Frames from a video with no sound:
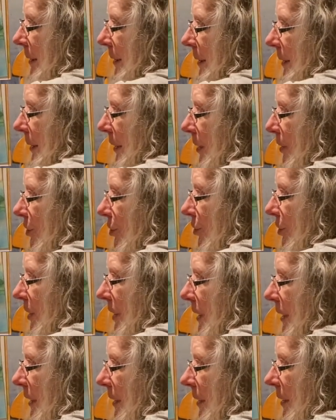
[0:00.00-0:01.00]

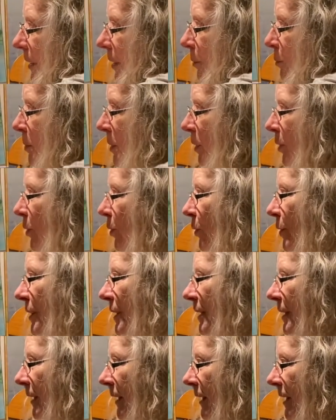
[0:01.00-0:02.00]
underneath a
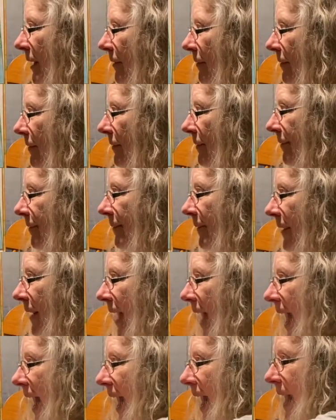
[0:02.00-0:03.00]
milkweed leaf,
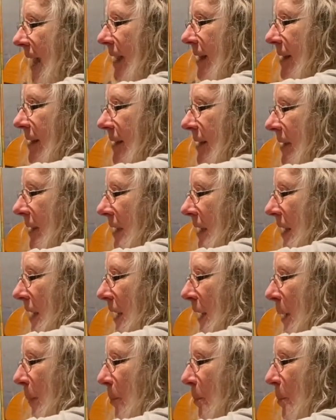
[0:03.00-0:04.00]
hangs
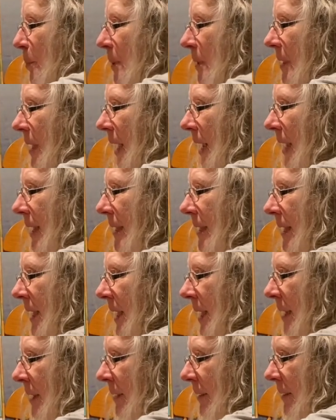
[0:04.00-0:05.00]
upside
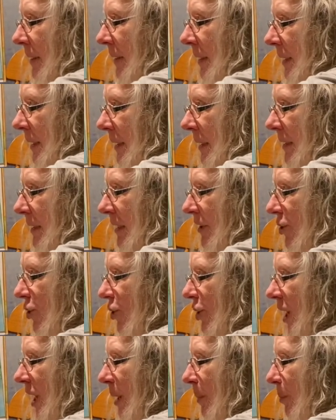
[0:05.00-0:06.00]
down in the
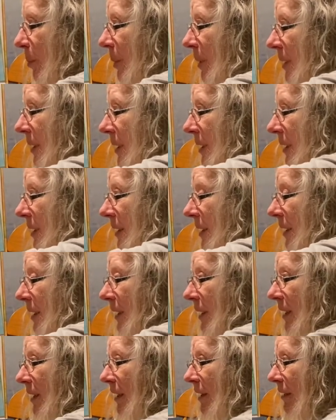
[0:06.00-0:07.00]
shape
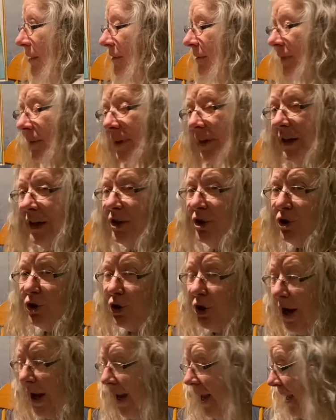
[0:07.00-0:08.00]
of a
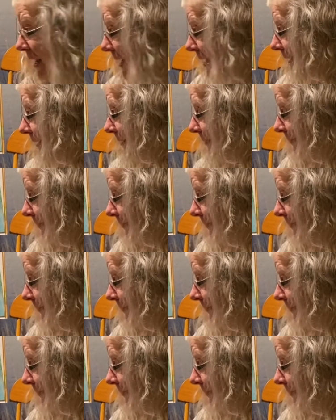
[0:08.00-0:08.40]
J.